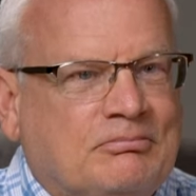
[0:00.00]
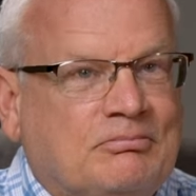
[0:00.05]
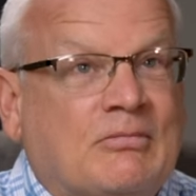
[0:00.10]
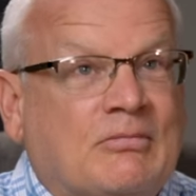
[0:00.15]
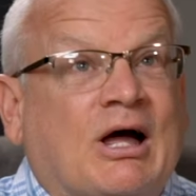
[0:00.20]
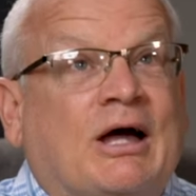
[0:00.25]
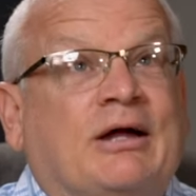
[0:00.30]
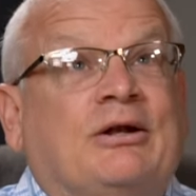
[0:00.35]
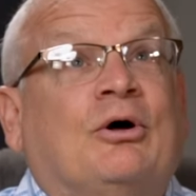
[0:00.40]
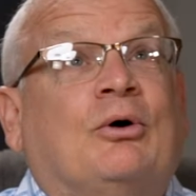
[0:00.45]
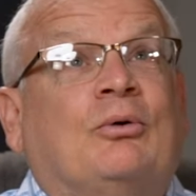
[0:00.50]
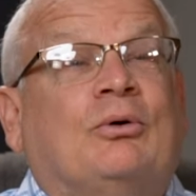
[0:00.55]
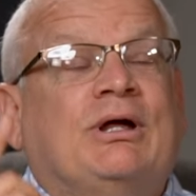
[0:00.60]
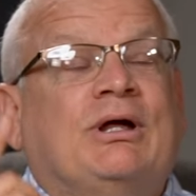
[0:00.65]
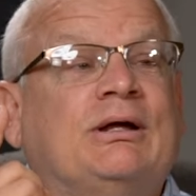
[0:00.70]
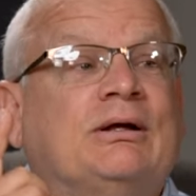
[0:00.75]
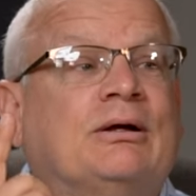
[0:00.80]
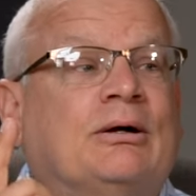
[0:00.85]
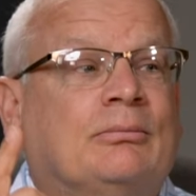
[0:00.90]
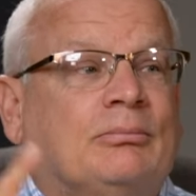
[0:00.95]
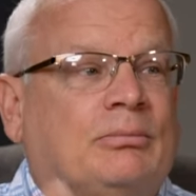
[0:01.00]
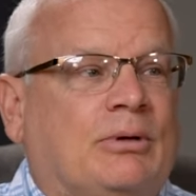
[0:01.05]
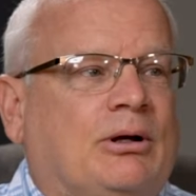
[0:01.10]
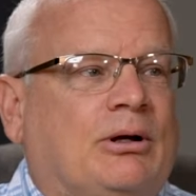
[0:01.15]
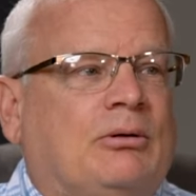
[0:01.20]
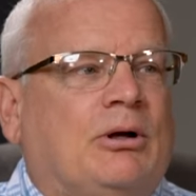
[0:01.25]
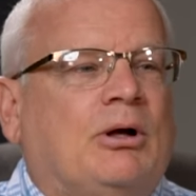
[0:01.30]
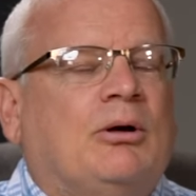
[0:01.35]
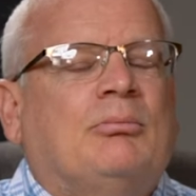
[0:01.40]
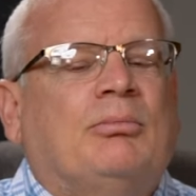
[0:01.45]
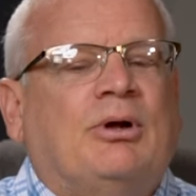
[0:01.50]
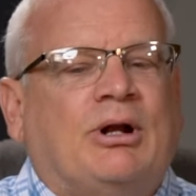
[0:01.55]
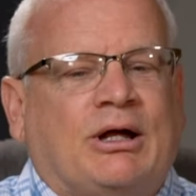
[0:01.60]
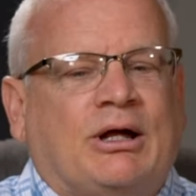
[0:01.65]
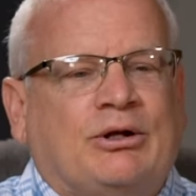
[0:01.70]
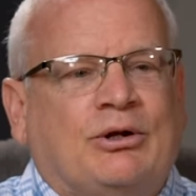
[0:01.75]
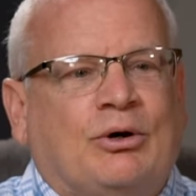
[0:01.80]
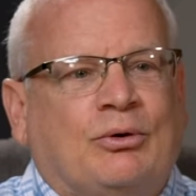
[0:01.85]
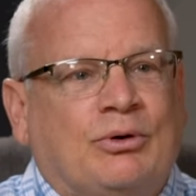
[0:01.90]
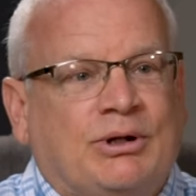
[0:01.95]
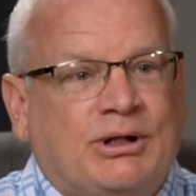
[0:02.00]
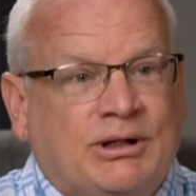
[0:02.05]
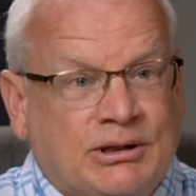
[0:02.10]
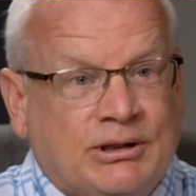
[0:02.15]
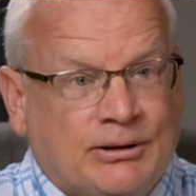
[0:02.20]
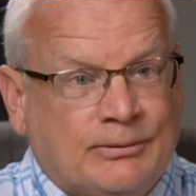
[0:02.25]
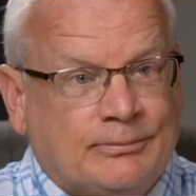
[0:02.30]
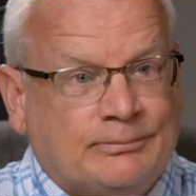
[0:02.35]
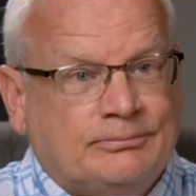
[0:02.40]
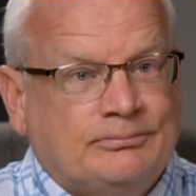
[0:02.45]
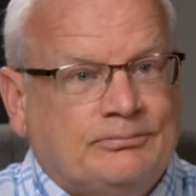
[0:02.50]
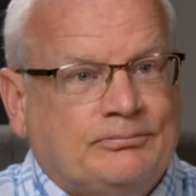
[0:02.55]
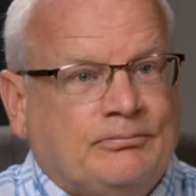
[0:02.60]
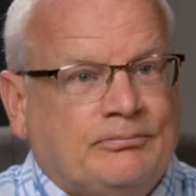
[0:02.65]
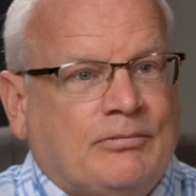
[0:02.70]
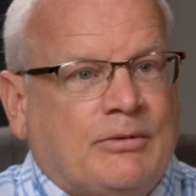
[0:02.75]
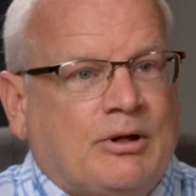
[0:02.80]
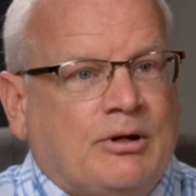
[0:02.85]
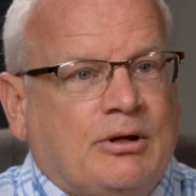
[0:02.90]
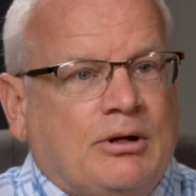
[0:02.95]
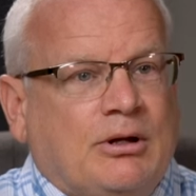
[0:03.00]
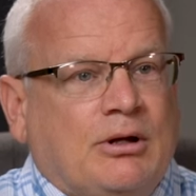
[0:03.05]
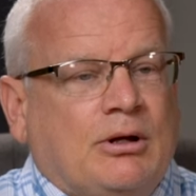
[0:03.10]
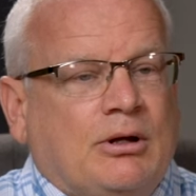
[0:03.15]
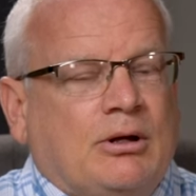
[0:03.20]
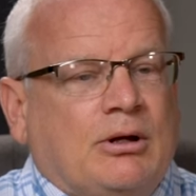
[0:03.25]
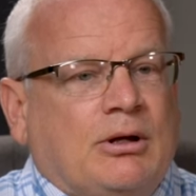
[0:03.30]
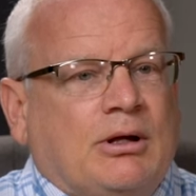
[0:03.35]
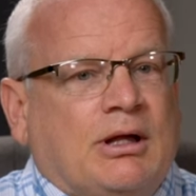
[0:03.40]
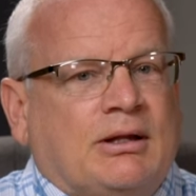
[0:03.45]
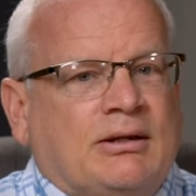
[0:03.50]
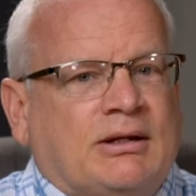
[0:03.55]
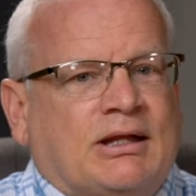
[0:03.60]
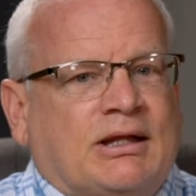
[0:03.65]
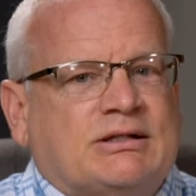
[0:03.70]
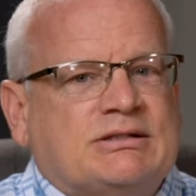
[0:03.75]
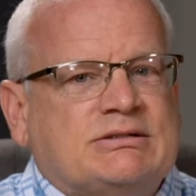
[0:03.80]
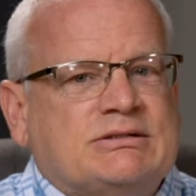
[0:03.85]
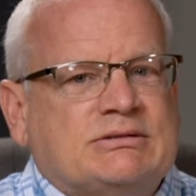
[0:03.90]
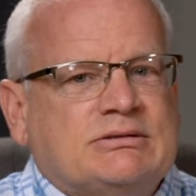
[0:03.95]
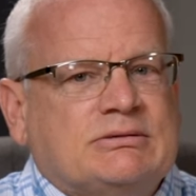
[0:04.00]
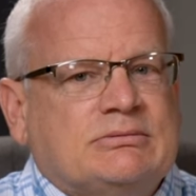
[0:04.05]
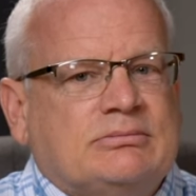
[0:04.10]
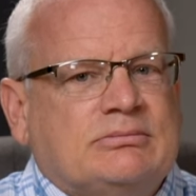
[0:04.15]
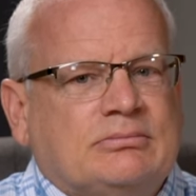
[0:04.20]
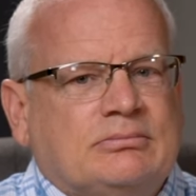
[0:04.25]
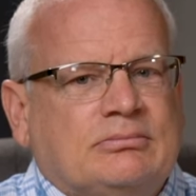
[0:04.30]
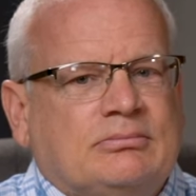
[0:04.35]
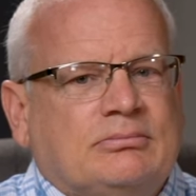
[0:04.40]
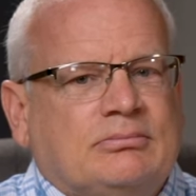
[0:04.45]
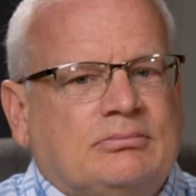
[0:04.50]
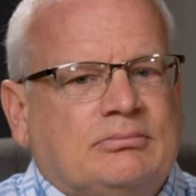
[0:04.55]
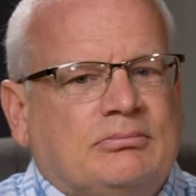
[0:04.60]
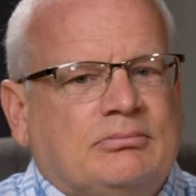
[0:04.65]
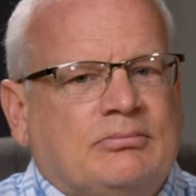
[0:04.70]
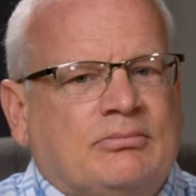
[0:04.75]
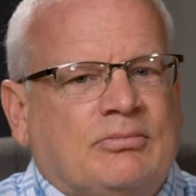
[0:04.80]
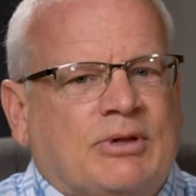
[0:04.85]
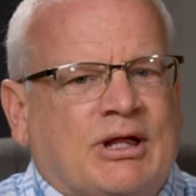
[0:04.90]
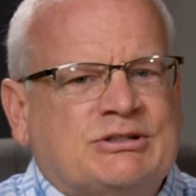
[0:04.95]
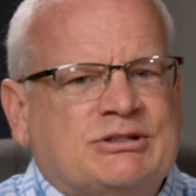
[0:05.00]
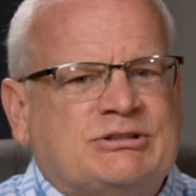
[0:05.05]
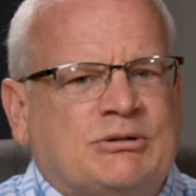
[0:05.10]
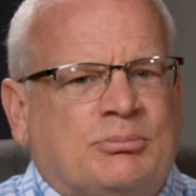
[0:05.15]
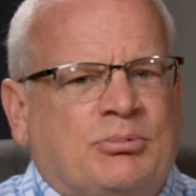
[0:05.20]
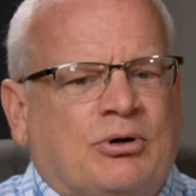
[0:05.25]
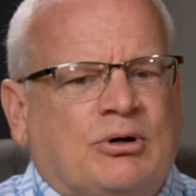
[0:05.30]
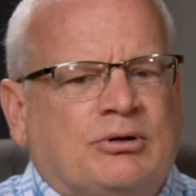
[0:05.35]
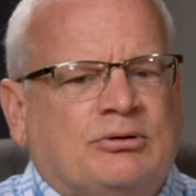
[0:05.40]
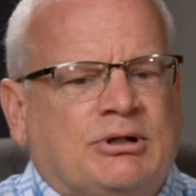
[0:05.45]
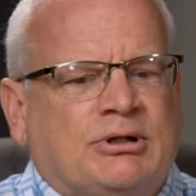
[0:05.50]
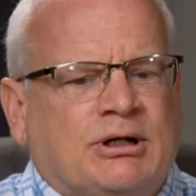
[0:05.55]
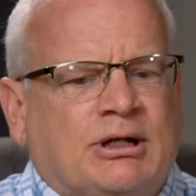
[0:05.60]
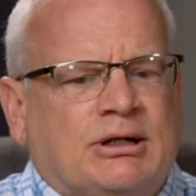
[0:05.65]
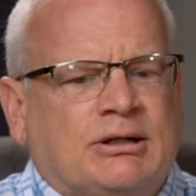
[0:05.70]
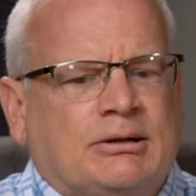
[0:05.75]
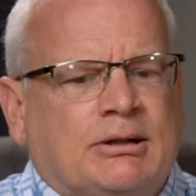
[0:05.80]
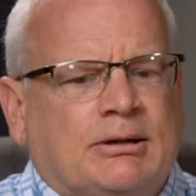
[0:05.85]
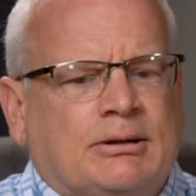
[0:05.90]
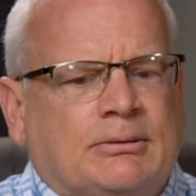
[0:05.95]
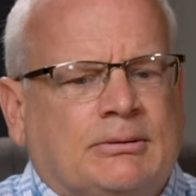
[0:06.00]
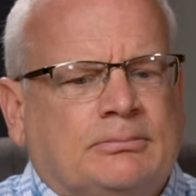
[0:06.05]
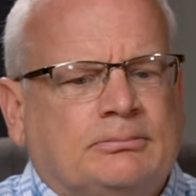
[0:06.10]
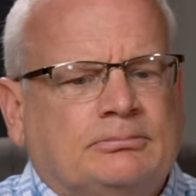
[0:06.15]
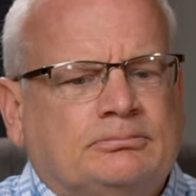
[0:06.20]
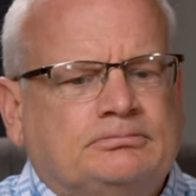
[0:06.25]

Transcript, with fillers: I know him, but I know him. And that's, that's the part that I um,